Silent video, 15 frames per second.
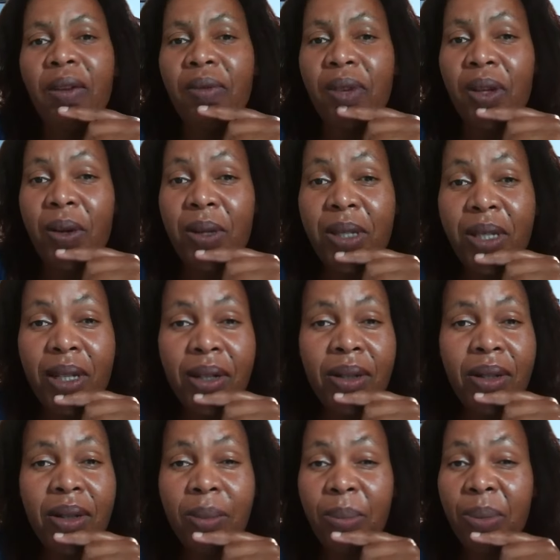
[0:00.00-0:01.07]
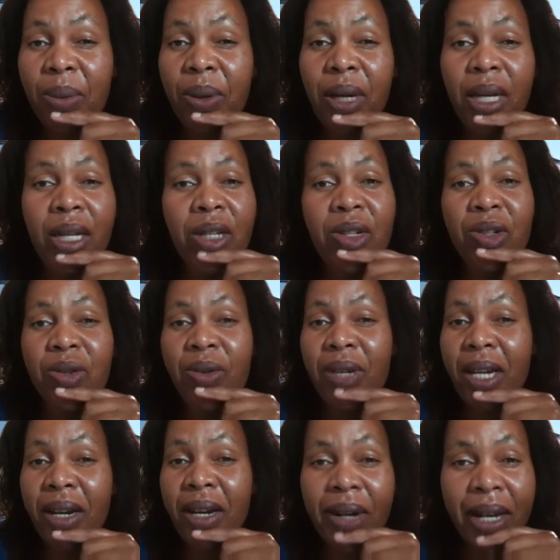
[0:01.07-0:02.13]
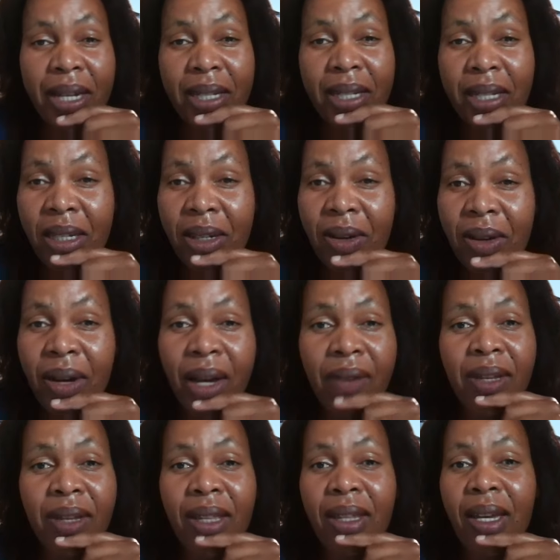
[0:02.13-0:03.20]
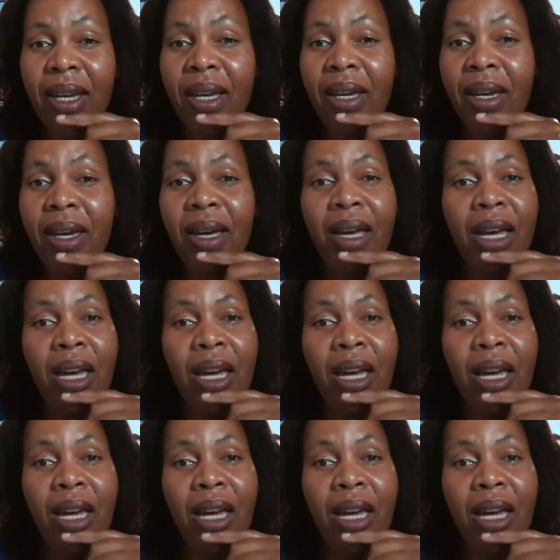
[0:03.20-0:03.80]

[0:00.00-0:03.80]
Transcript: if you don't settle the border issue, the crisis you're having there,